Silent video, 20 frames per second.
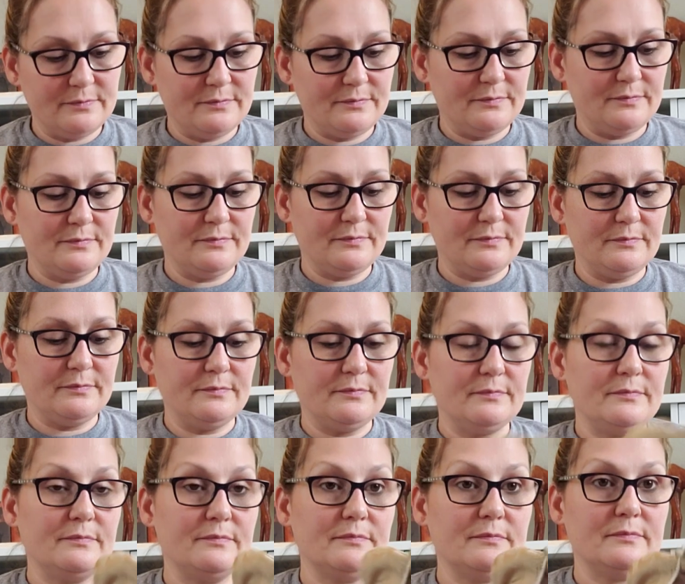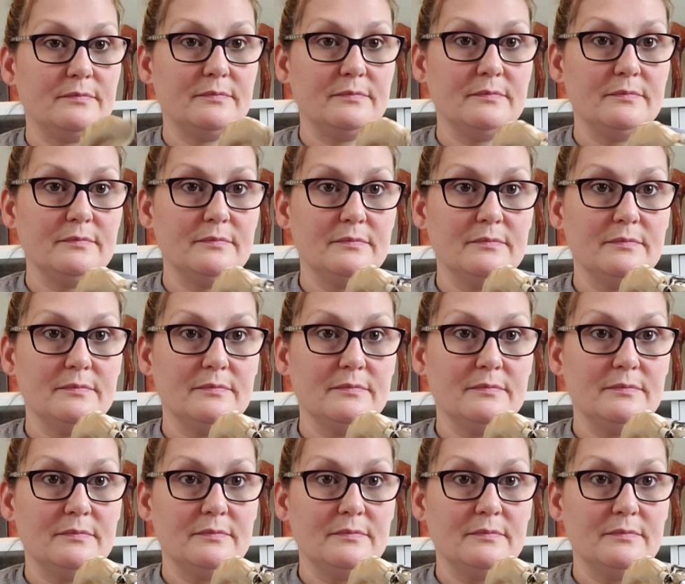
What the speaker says: No one is speaking in this clip.